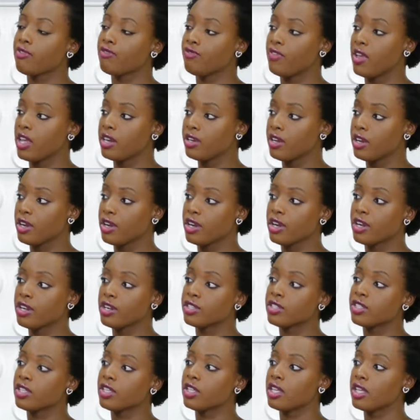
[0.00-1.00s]

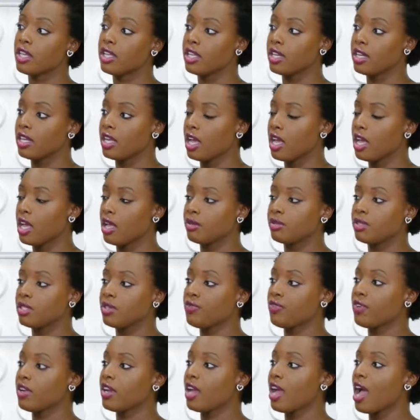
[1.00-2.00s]
vendors and
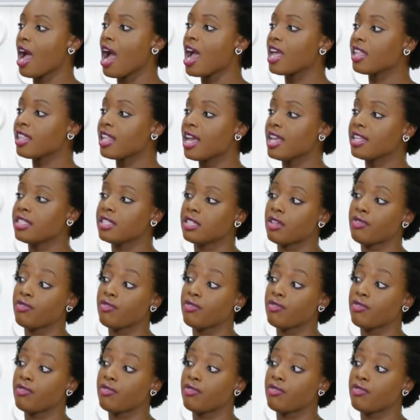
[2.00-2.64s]
different highlights